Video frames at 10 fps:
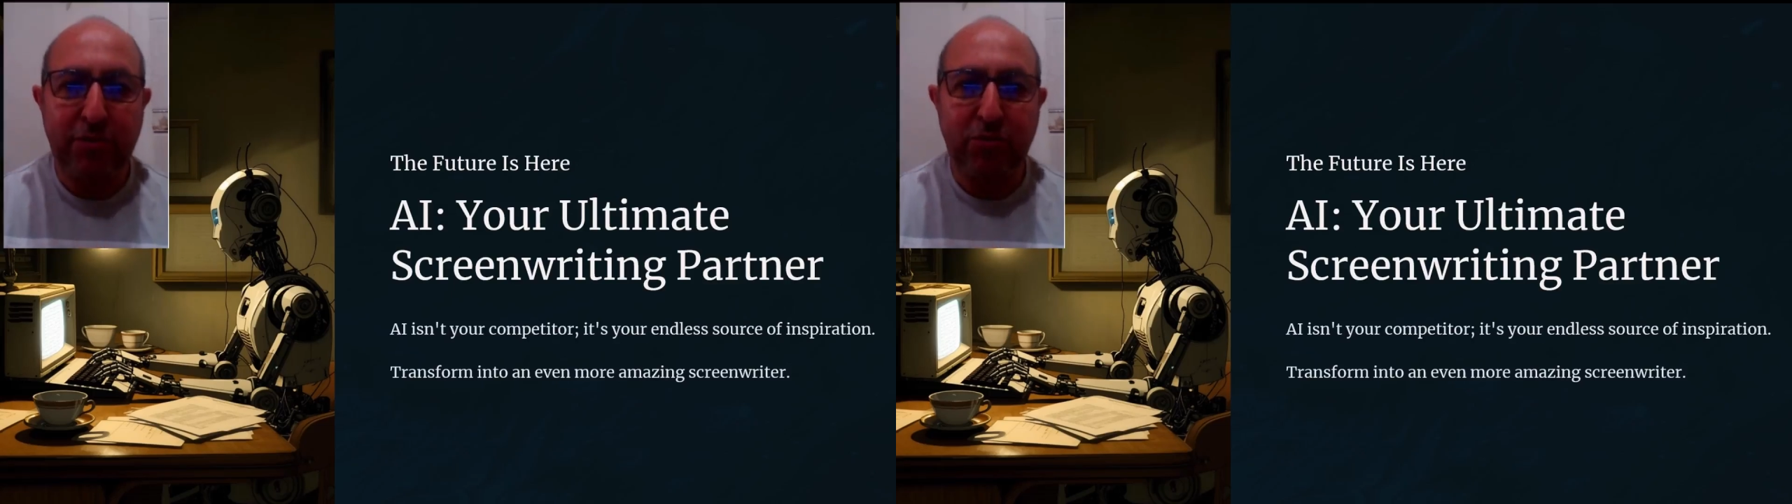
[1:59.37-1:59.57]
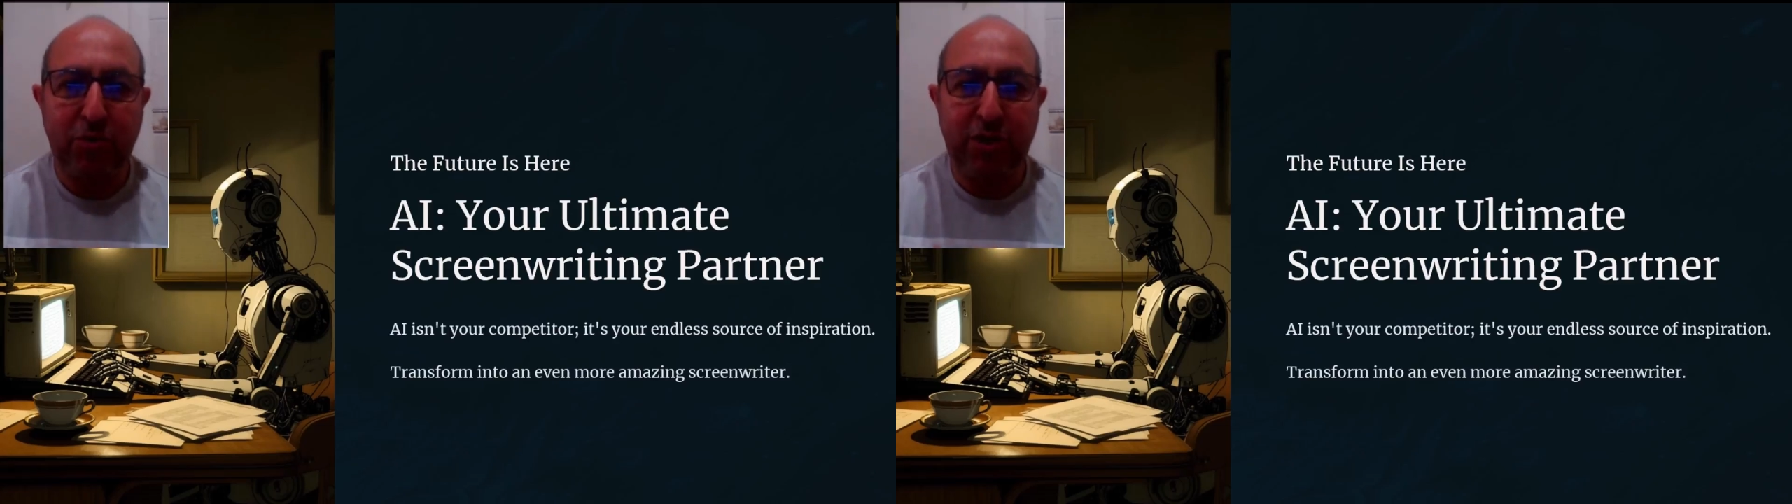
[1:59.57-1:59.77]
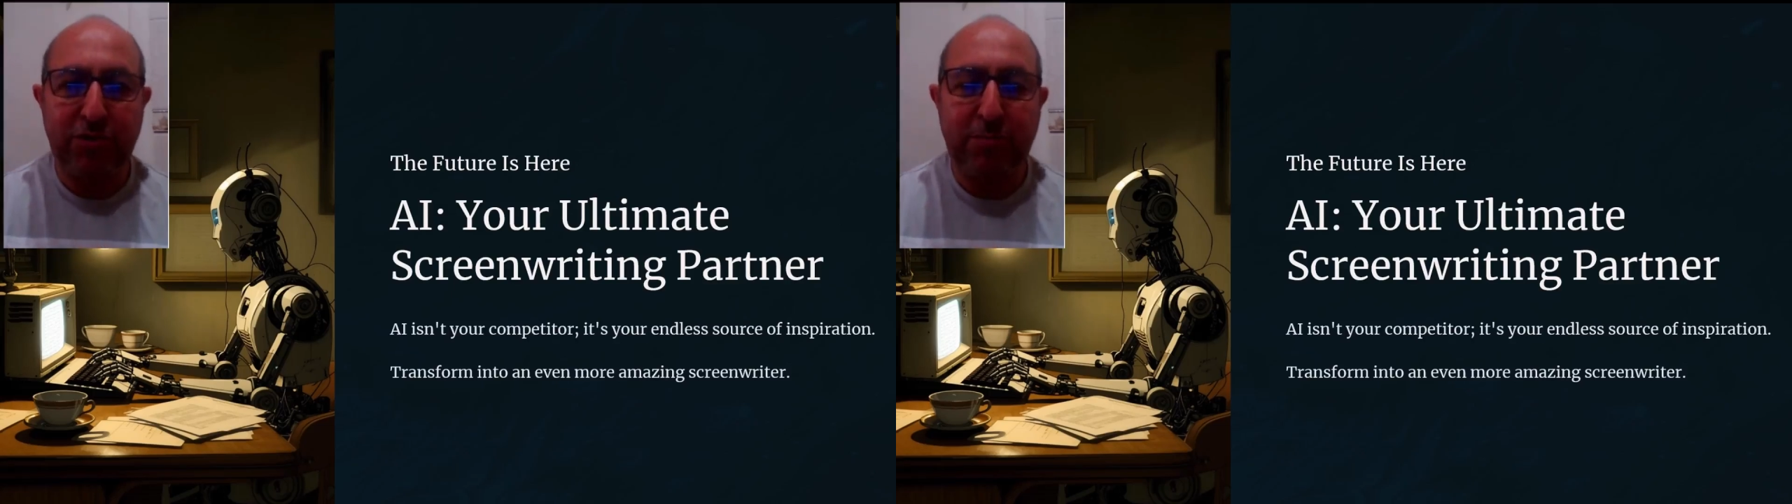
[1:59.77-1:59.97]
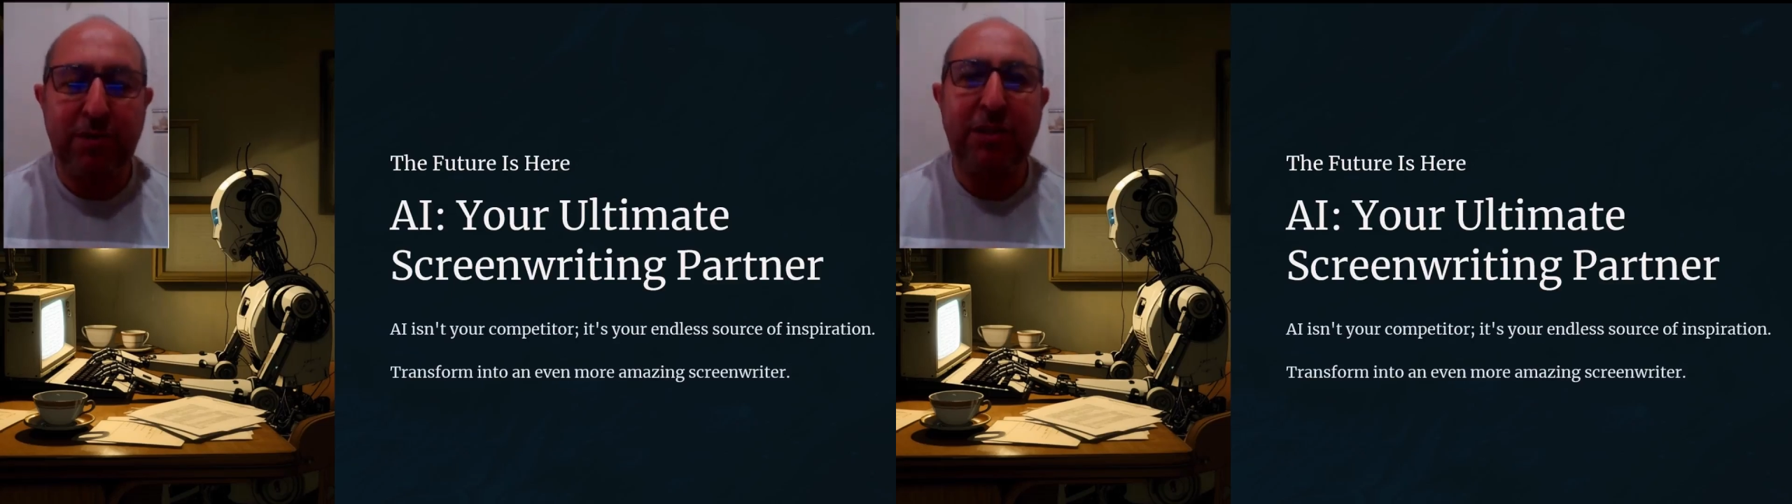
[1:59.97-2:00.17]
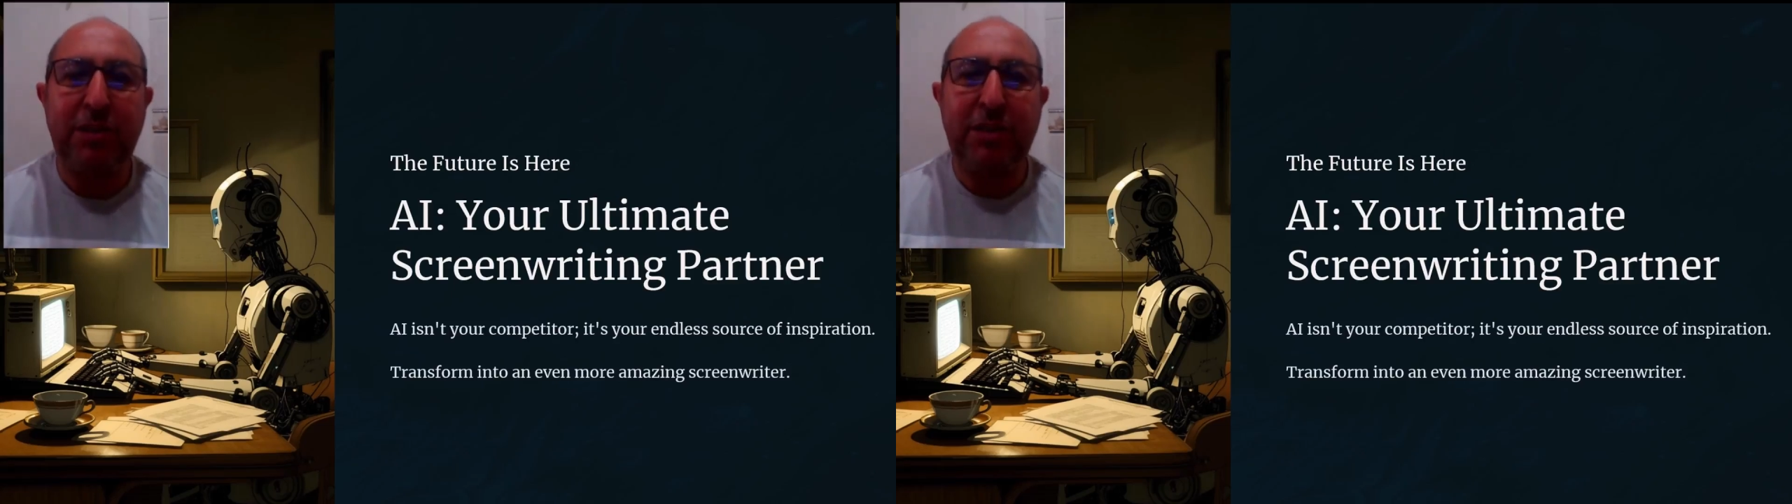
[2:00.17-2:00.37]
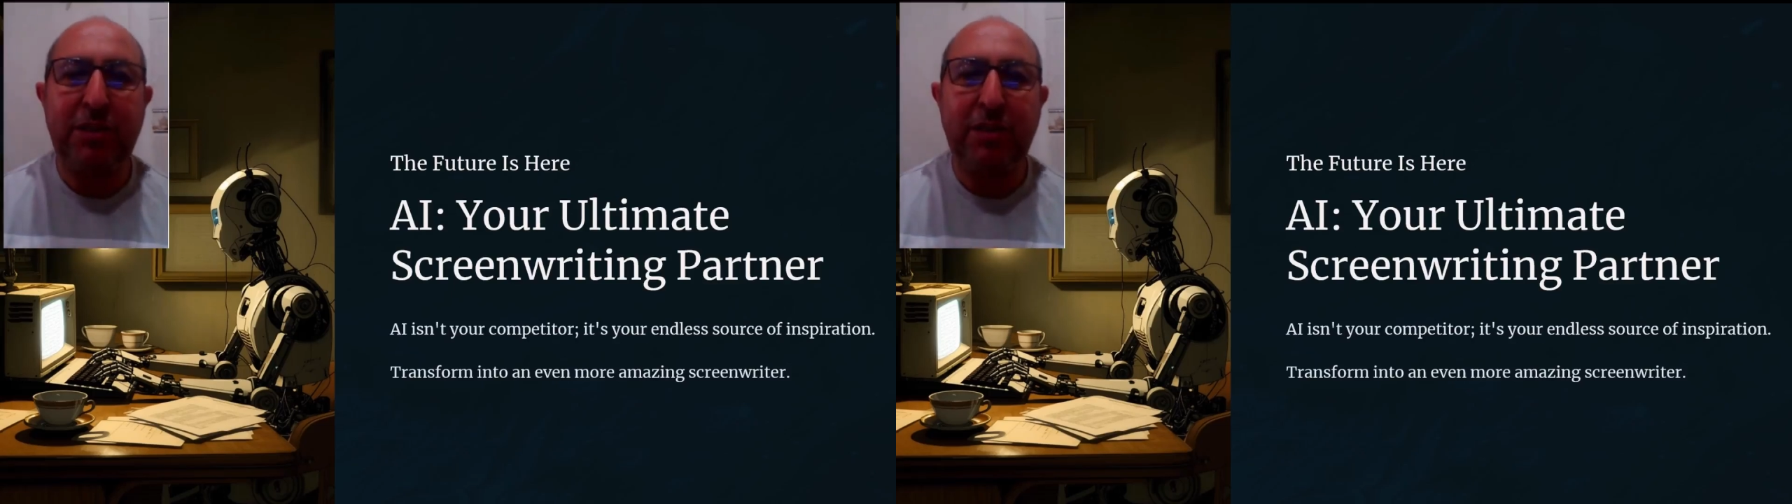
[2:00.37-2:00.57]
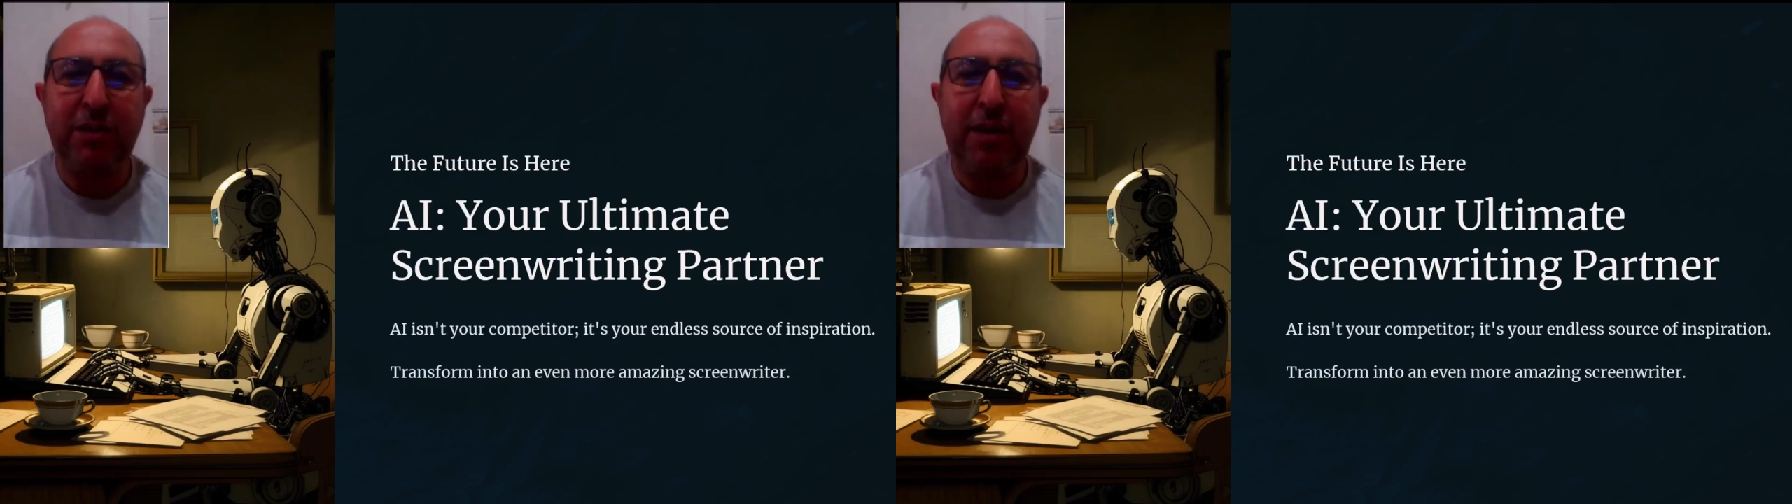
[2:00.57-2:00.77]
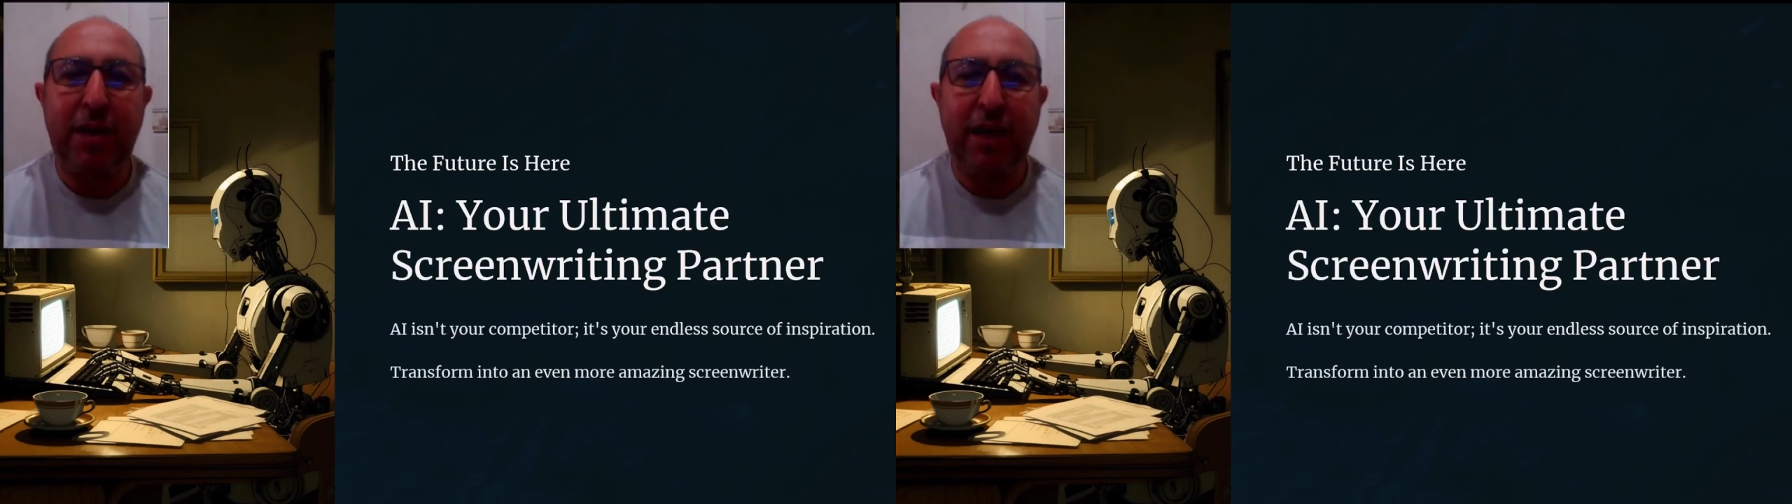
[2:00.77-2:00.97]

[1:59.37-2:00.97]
your ultimate assistant,